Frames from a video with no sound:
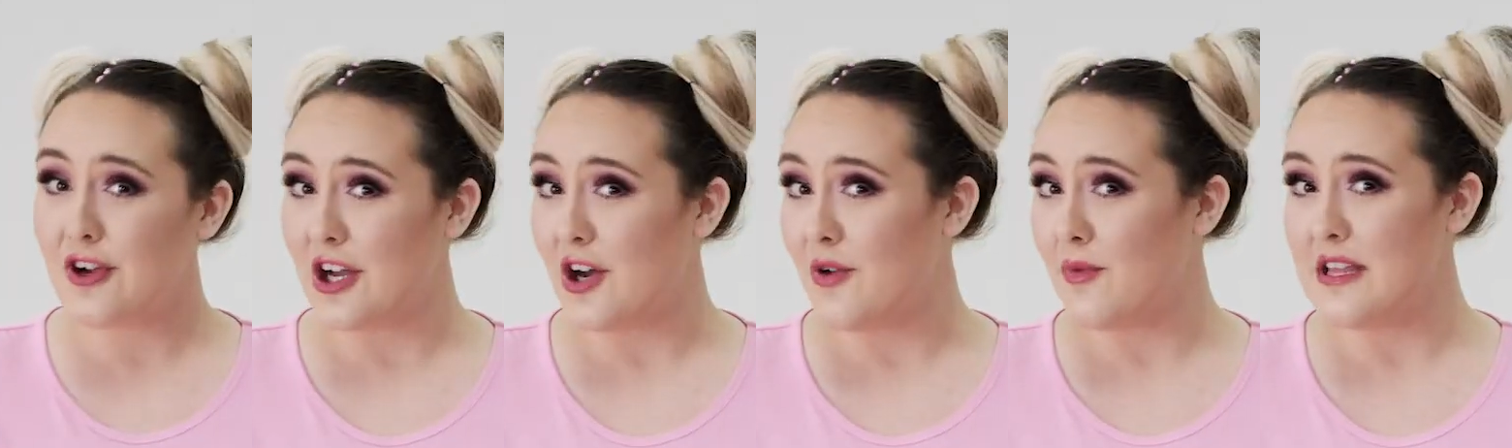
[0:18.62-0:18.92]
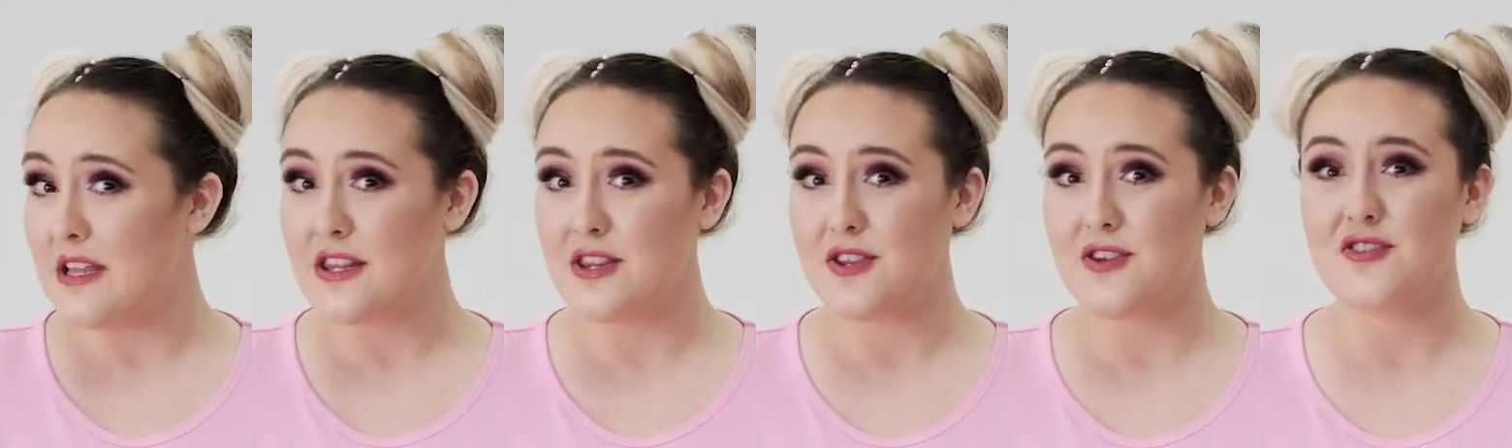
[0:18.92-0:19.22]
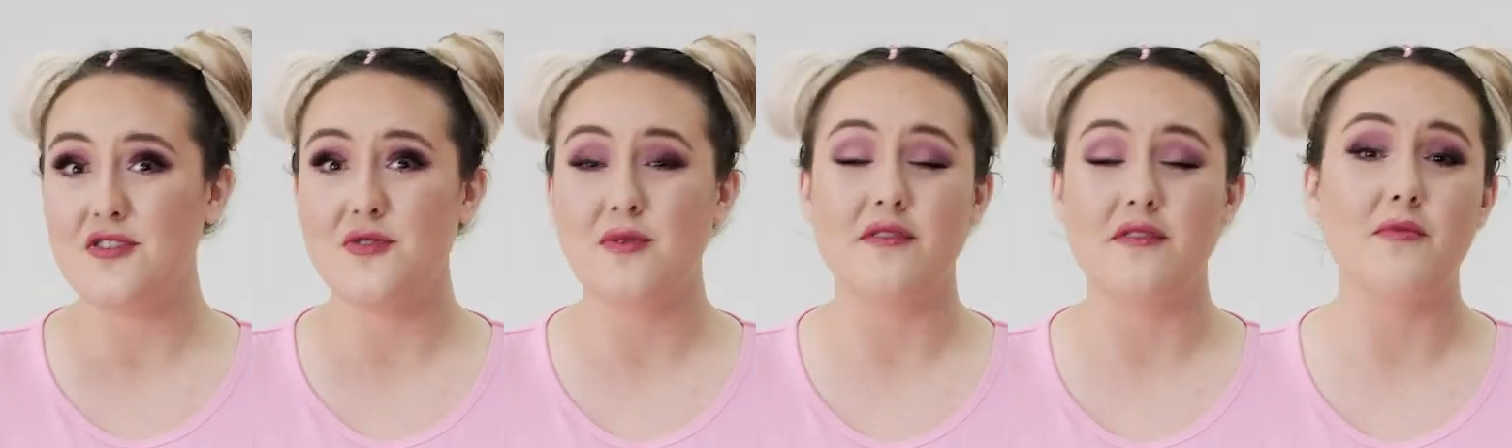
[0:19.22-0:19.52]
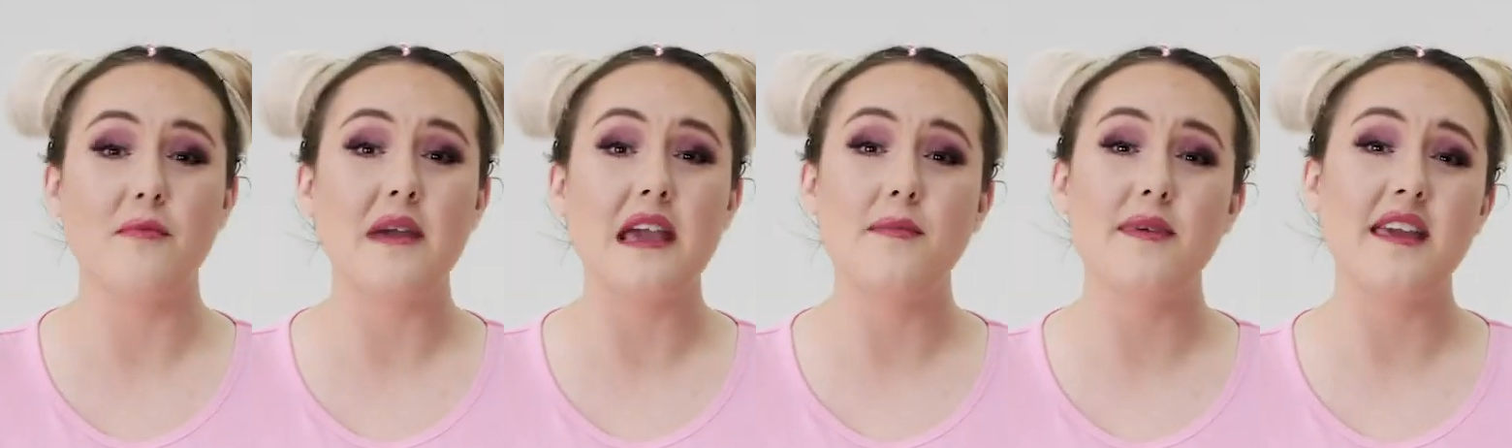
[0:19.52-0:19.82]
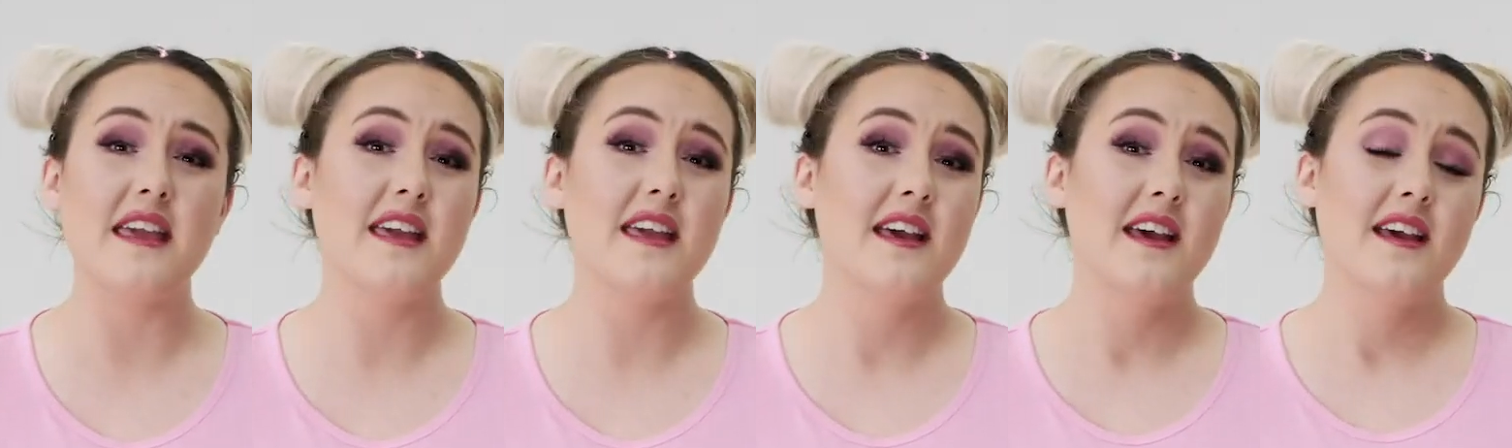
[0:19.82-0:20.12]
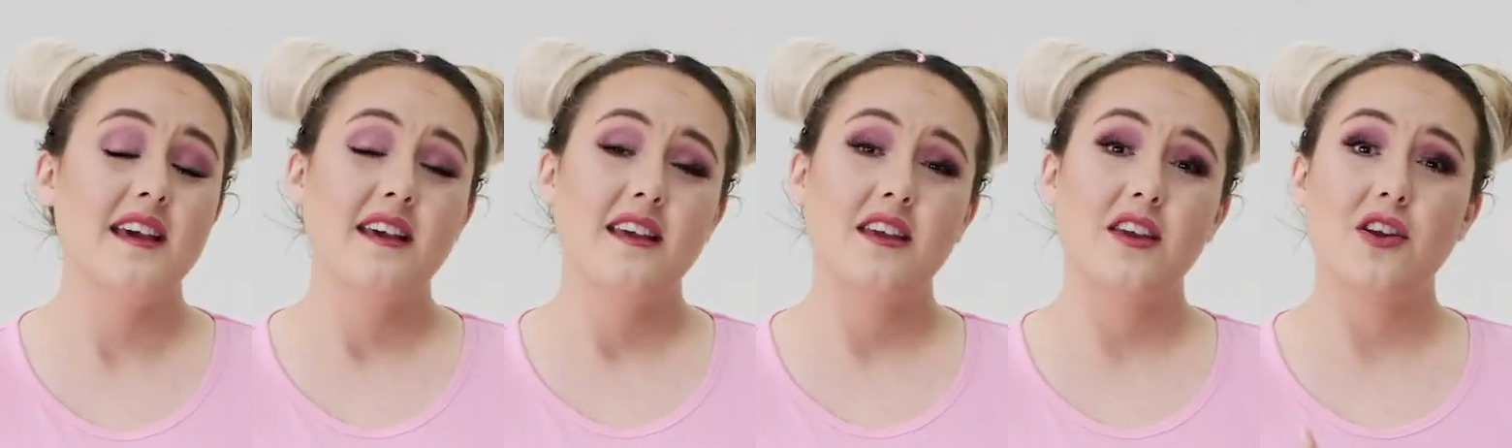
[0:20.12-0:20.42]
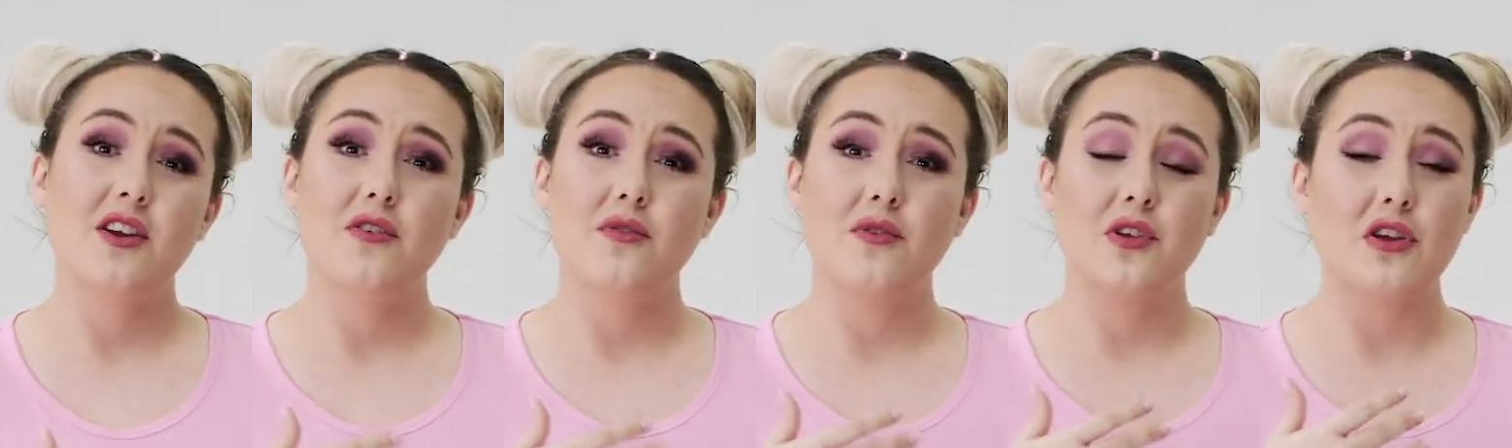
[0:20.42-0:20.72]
going through, if maybe, you know,